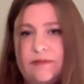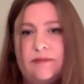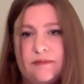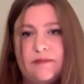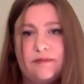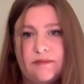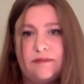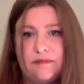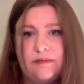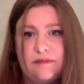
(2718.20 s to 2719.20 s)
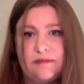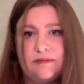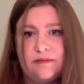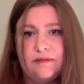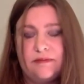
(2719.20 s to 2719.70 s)
It is
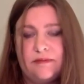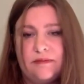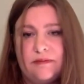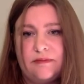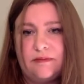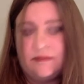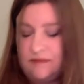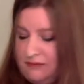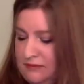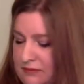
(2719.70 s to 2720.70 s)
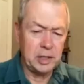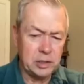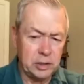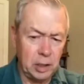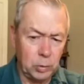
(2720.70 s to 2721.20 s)
core to the
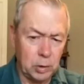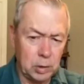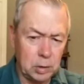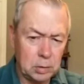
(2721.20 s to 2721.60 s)
information network.